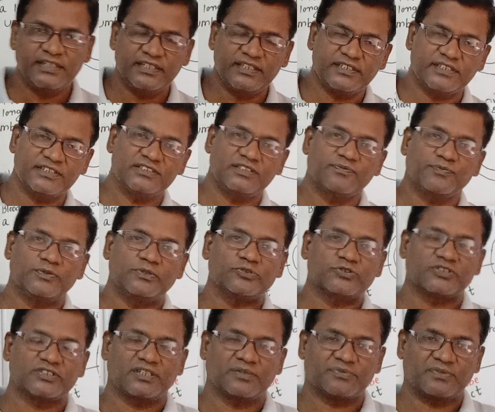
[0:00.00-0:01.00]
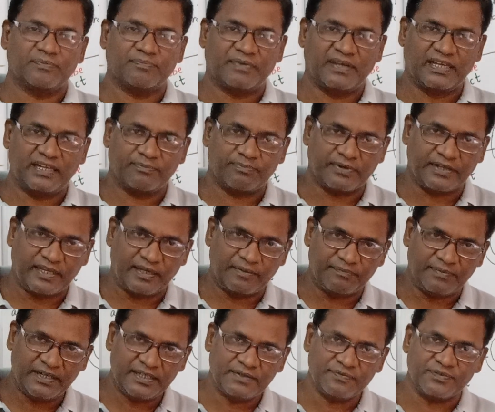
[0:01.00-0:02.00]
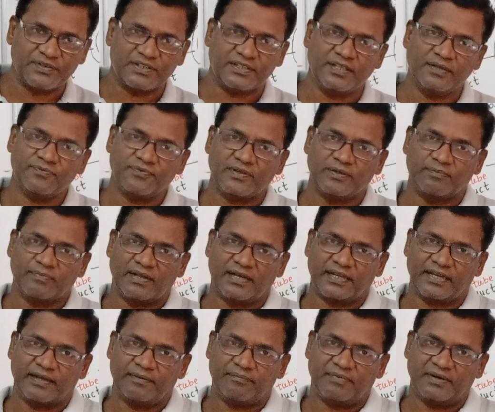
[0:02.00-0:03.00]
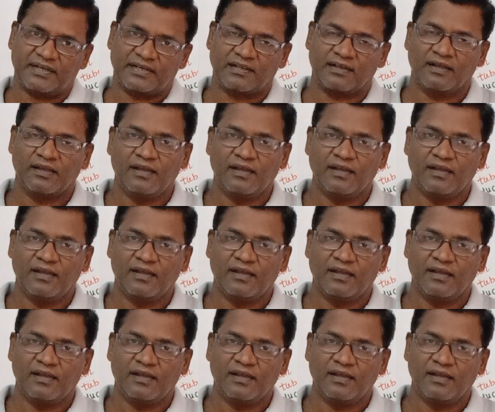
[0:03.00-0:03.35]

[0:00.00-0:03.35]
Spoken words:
It is a fusion of the male gamete with the female gamete.